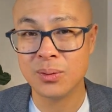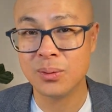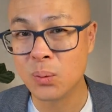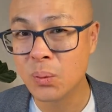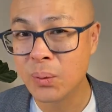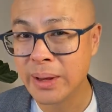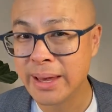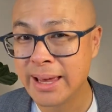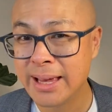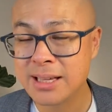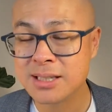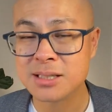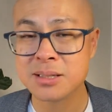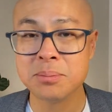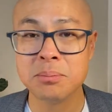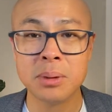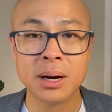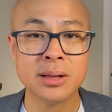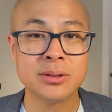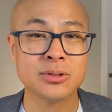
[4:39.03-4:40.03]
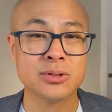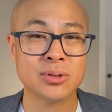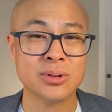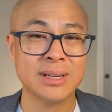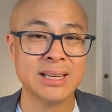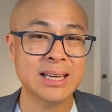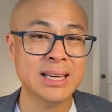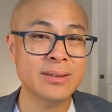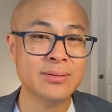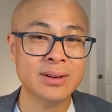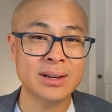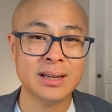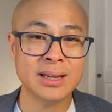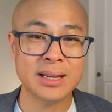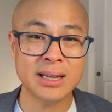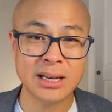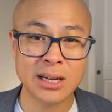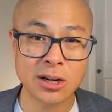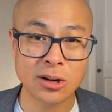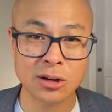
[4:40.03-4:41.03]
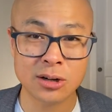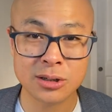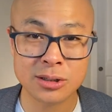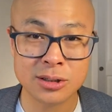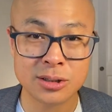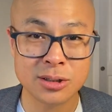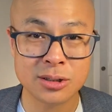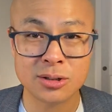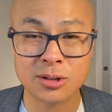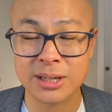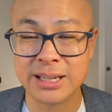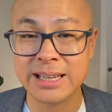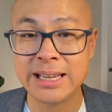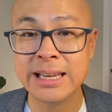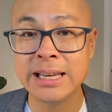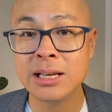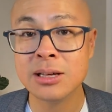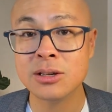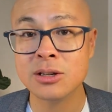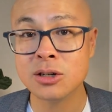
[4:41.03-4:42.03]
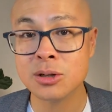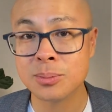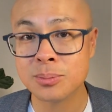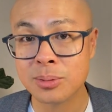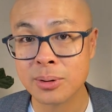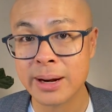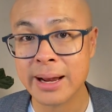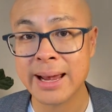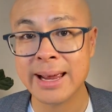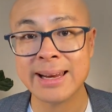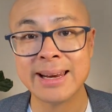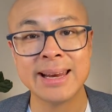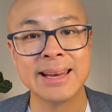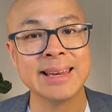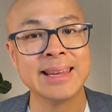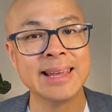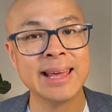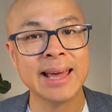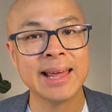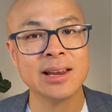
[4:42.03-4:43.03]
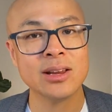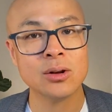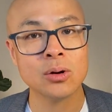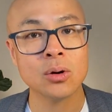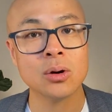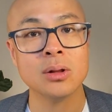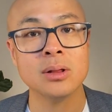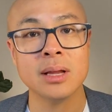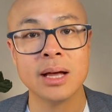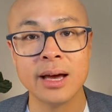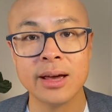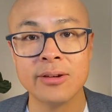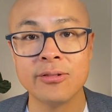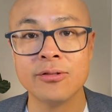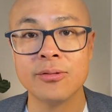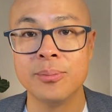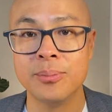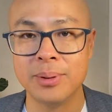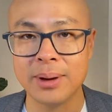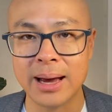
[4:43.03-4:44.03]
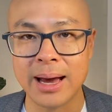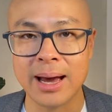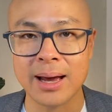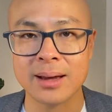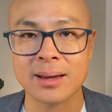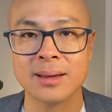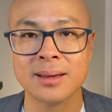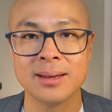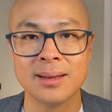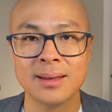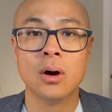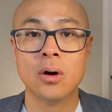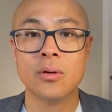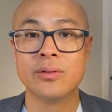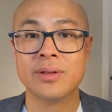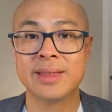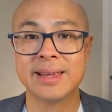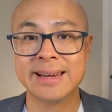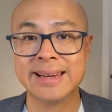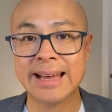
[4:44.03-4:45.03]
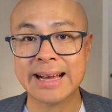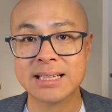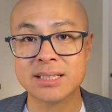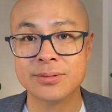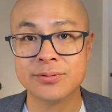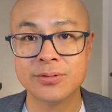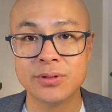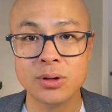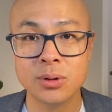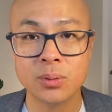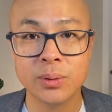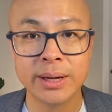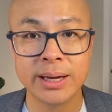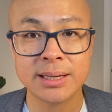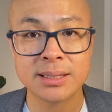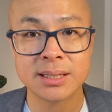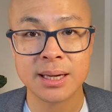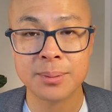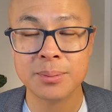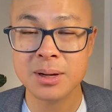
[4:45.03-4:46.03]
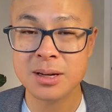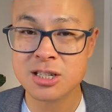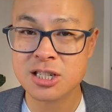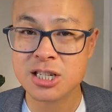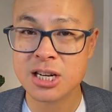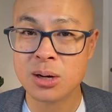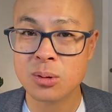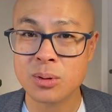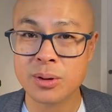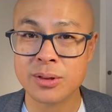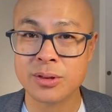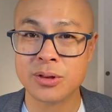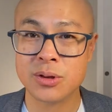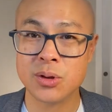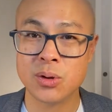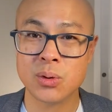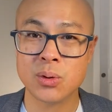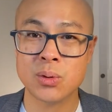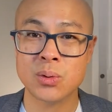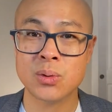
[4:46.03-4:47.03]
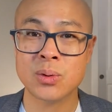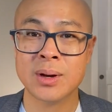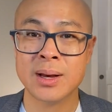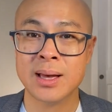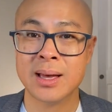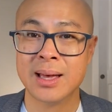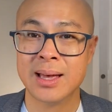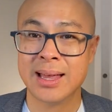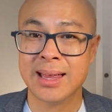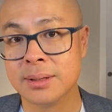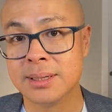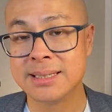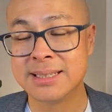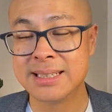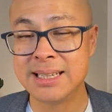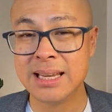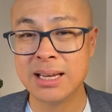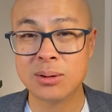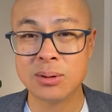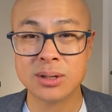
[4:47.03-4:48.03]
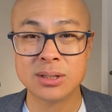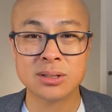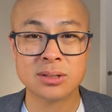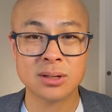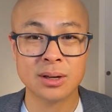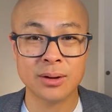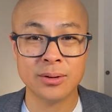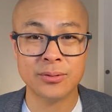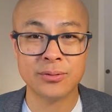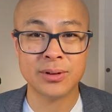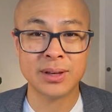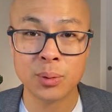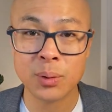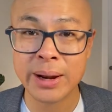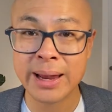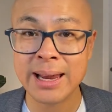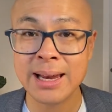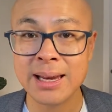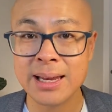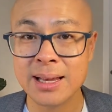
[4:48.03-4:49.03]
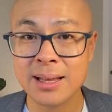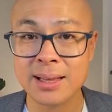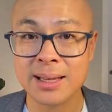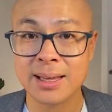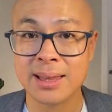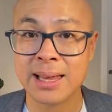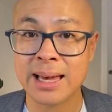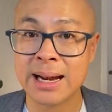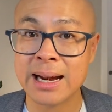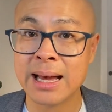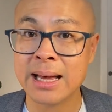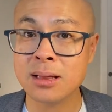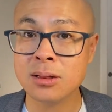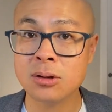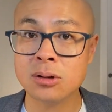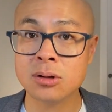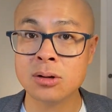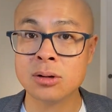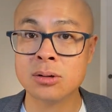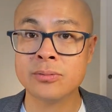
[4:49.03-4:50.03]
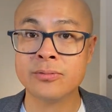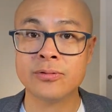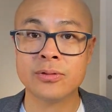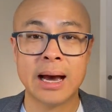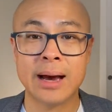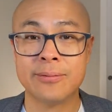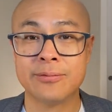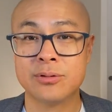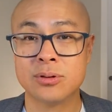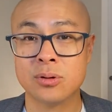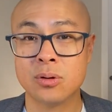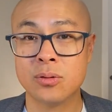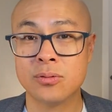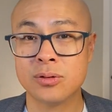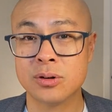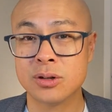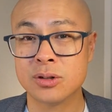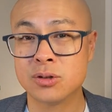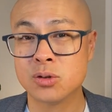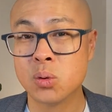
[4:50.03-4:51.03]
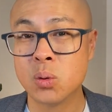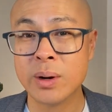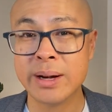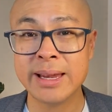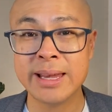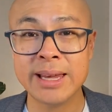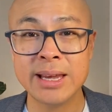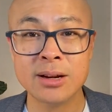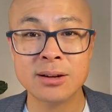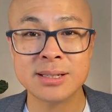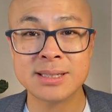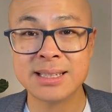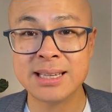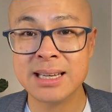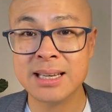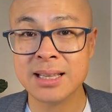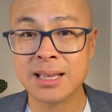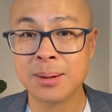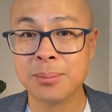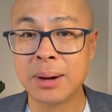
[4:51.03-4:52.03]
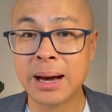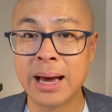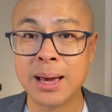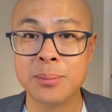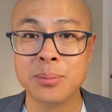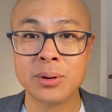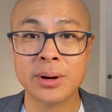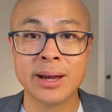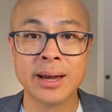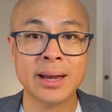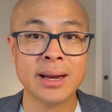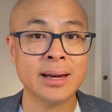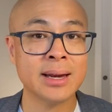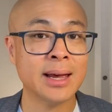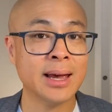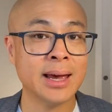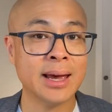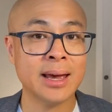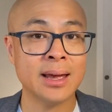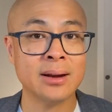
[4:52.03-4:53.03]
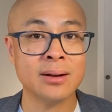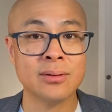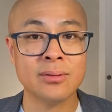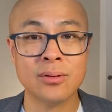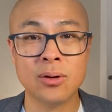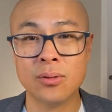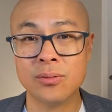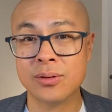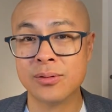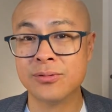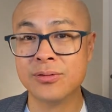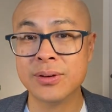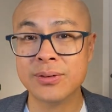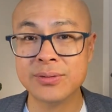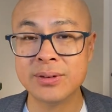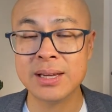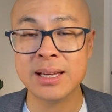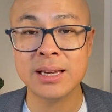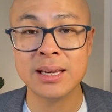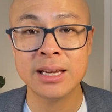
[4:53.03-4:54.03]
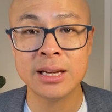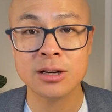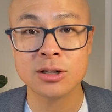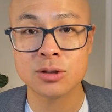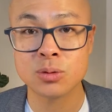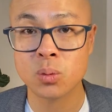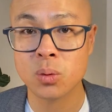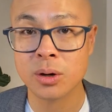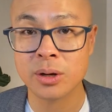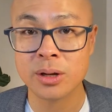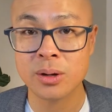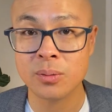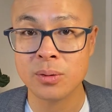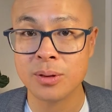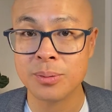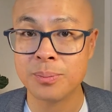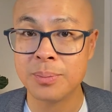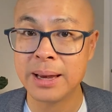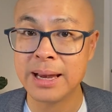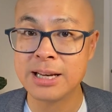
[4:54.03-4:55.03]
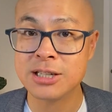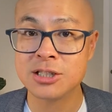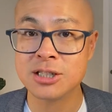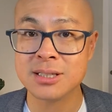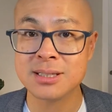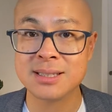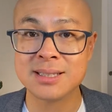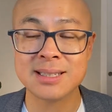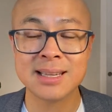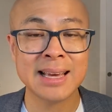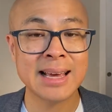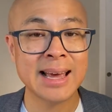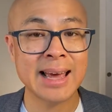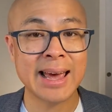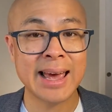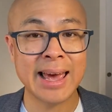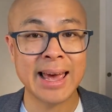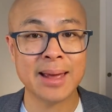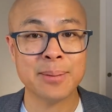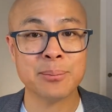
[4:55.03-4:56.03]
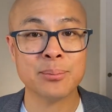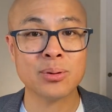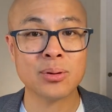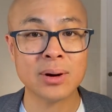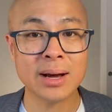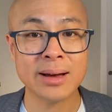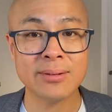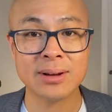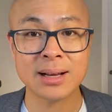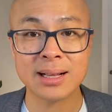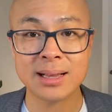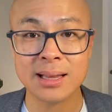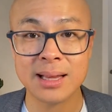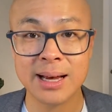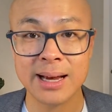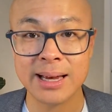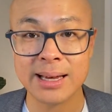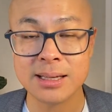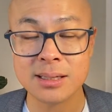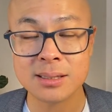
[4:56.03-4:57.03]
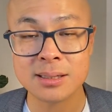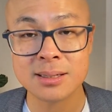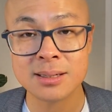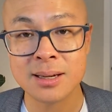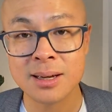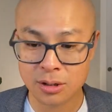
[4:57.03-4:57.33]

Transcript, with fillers: weeks, months, or even years to heal your brain and get your life back. Over the next few weeks, I'm going to share with you the secrets of brain healing that I learned after over 20 years healing my brain and over 15 years working with patients and private clients.